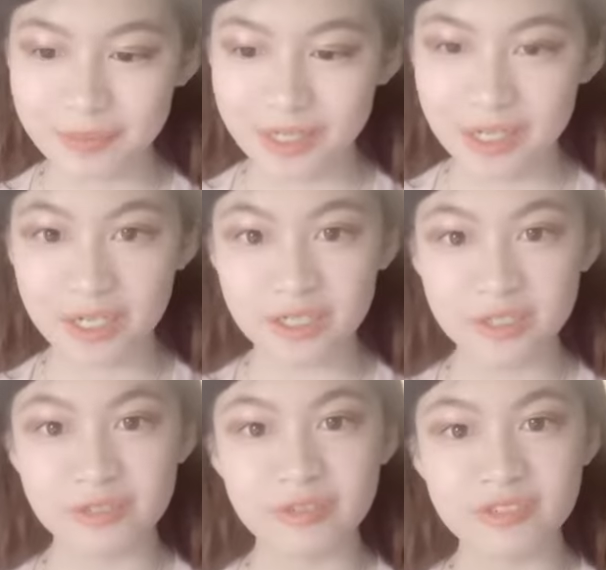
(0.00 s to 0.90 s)

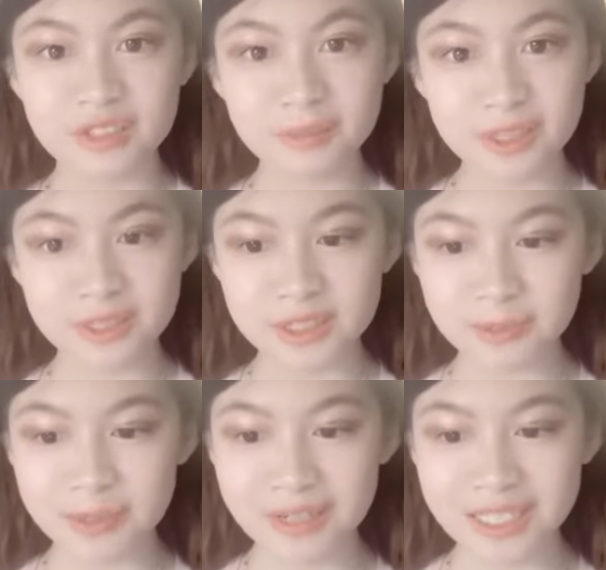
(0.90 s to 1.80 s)
Her former
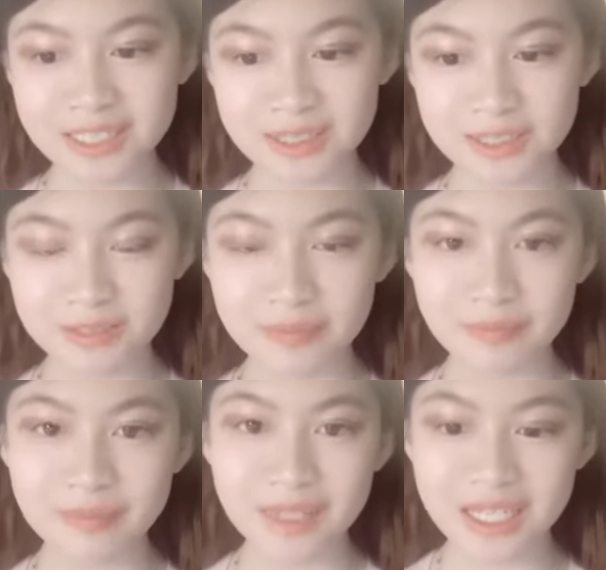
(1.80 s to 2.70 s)
supervisor
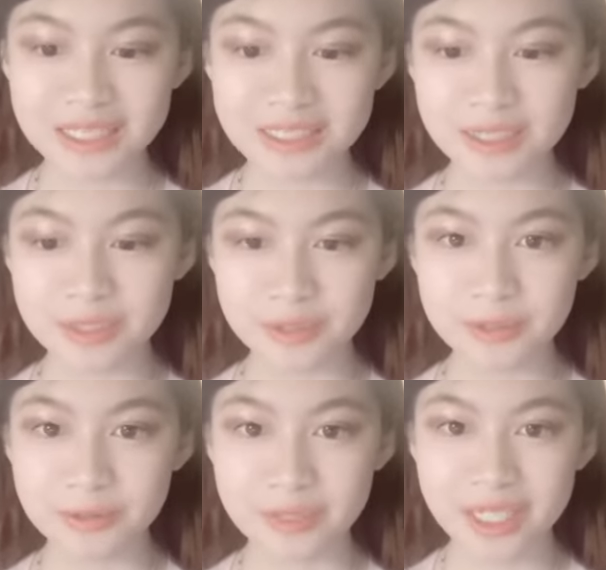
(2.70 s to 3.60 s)
asked her
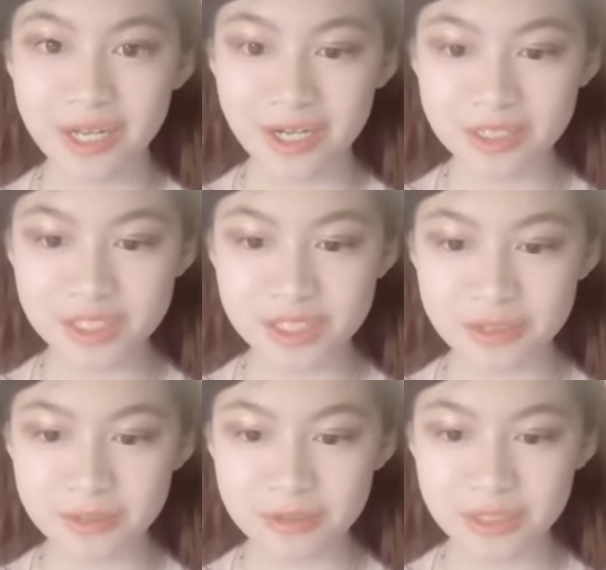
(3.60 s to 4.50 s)
to write an
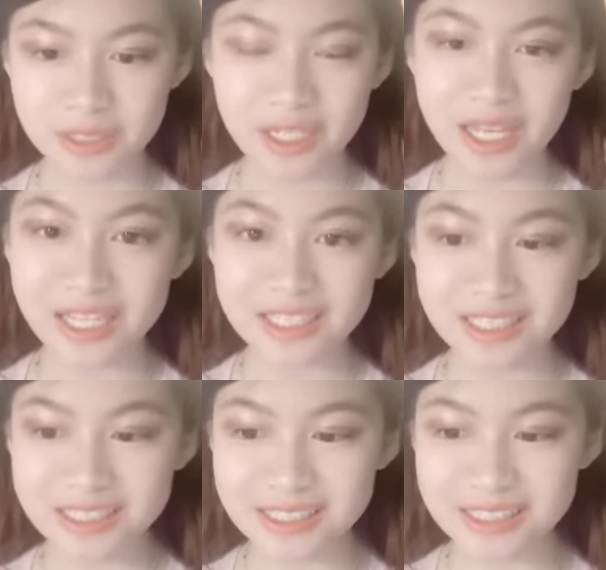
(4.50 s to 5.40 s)
article and
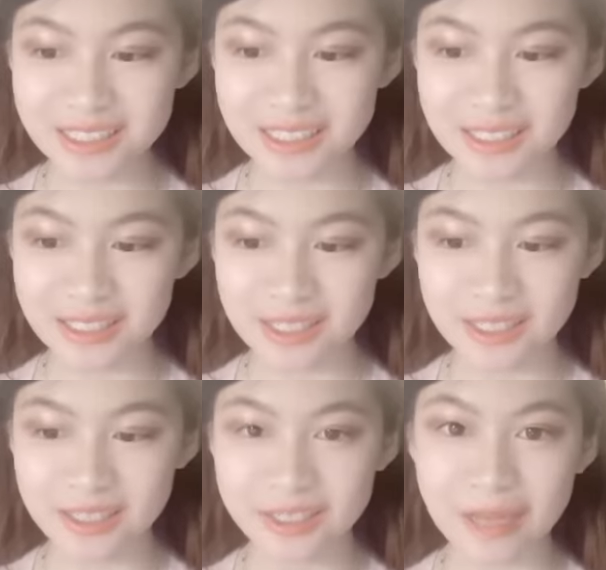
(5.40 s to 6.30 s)
didn't see
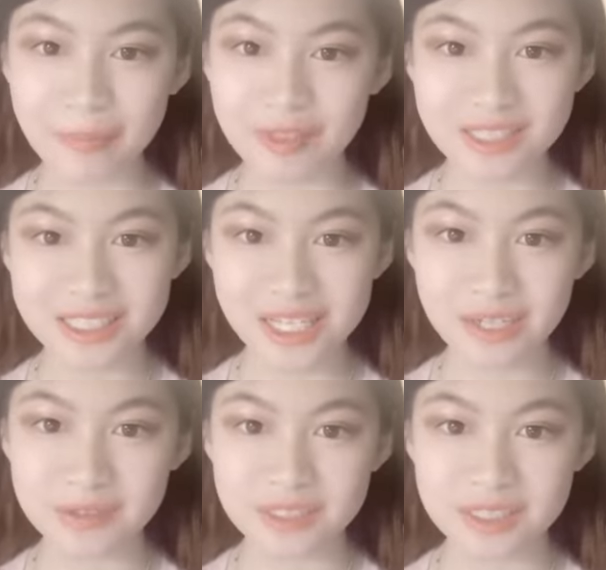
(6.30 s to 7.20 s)
clearly about the
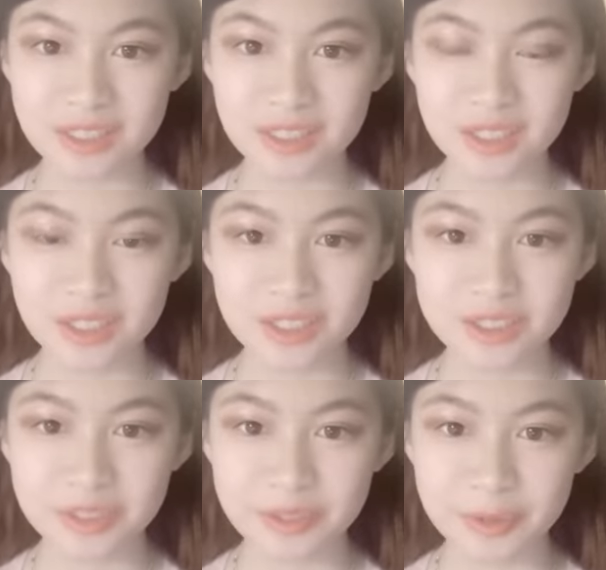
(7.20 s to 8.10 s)
details.
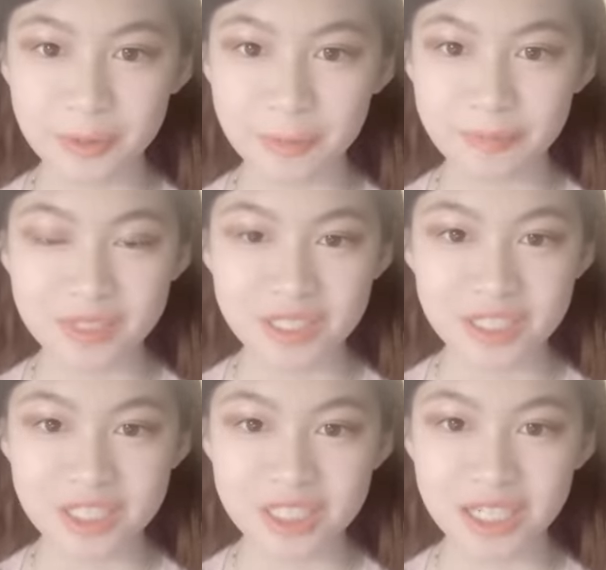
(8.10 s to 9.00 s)
So
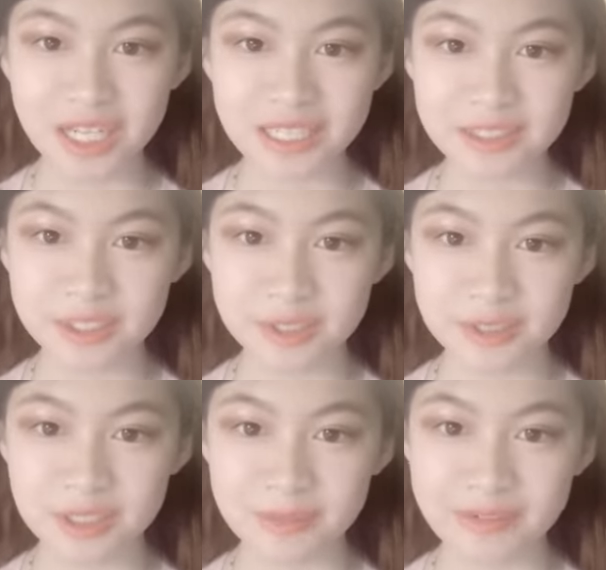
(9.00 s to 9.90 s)
she asked her
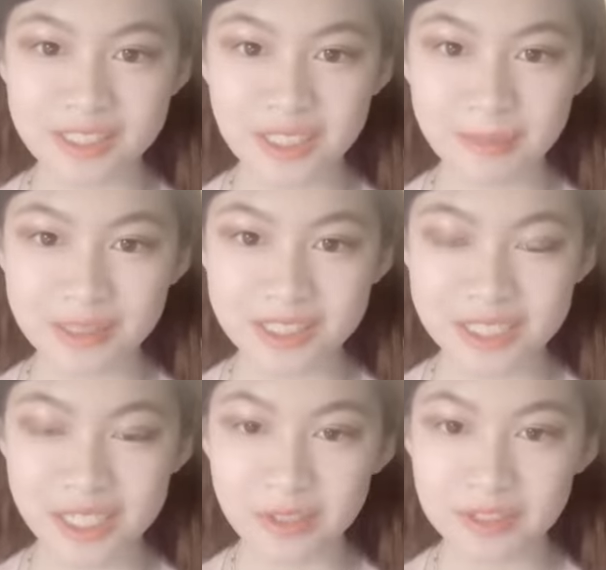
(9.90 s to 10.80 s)
supervisor about the
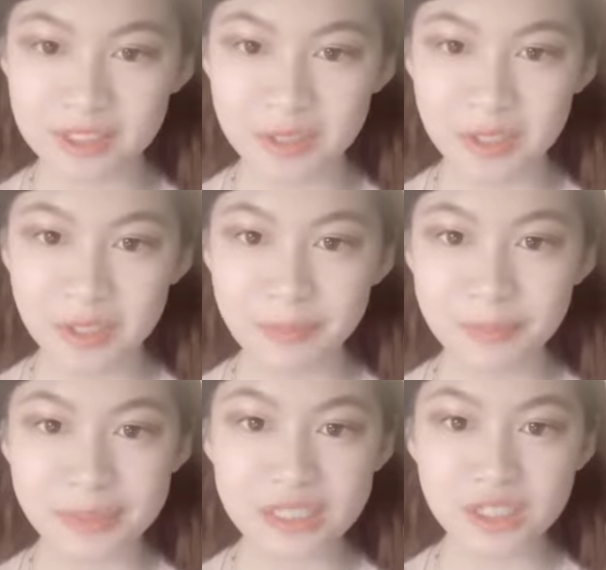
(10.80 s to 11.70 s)
details,
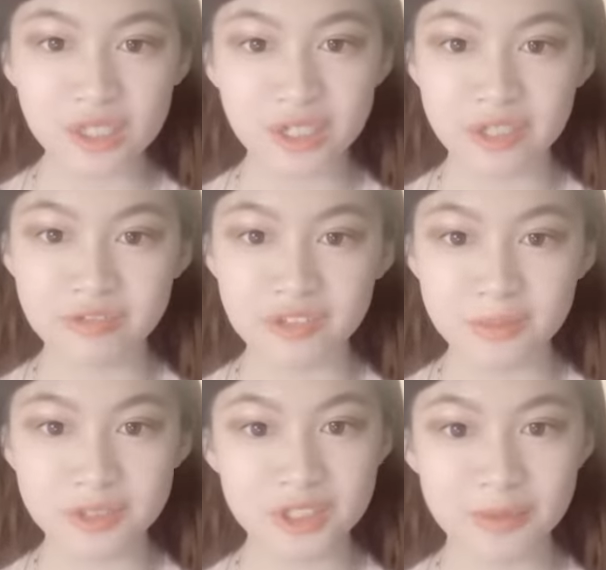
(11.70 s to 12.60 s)
but her
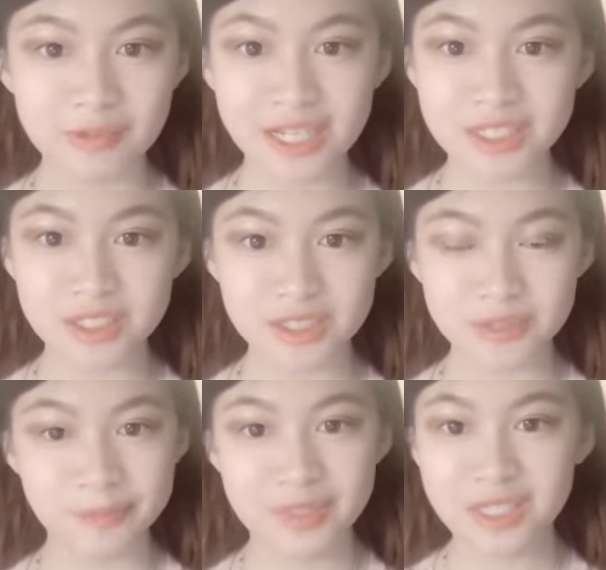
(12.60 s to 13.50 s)
former supervisor
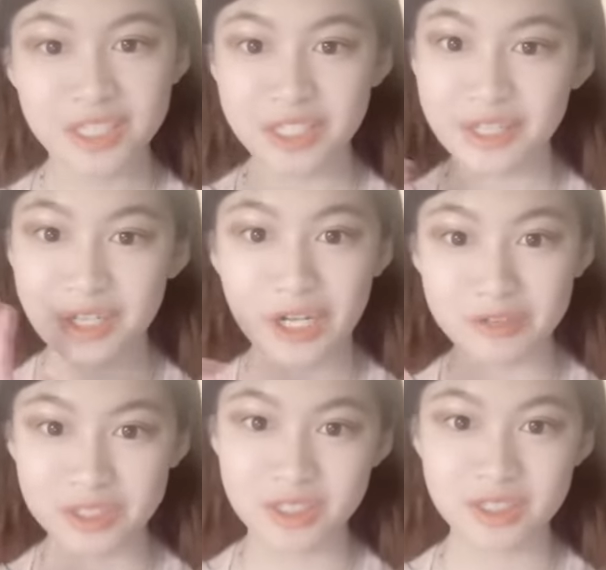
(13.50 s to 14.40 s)
did
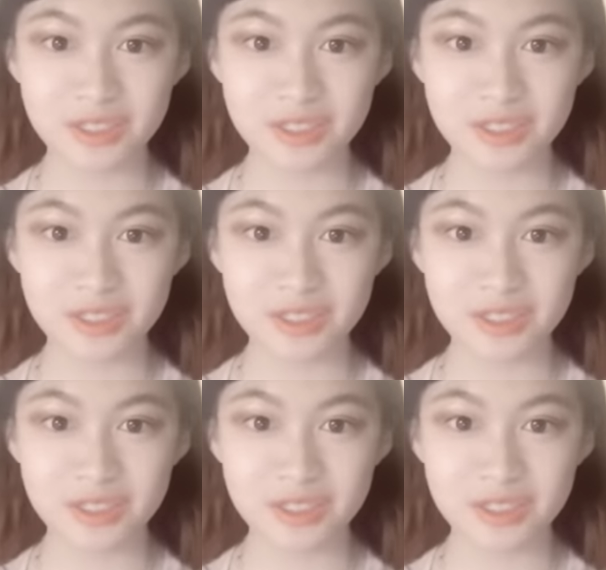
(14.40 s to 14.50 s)
not